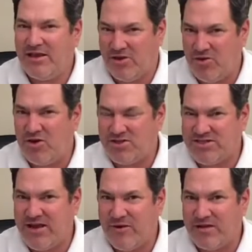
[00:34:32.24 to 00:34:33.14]
do you
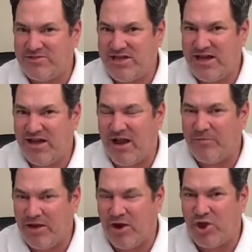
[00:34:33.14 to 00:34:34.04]
understand what I'm saying? I
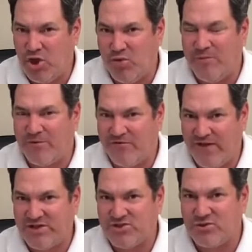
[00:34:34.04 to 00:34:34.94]
mean, are you a
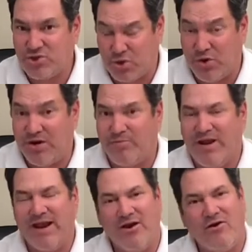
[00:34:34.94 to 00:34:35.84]
professional touring
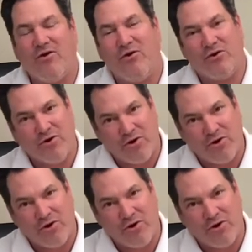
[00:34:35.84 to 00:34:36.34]
player or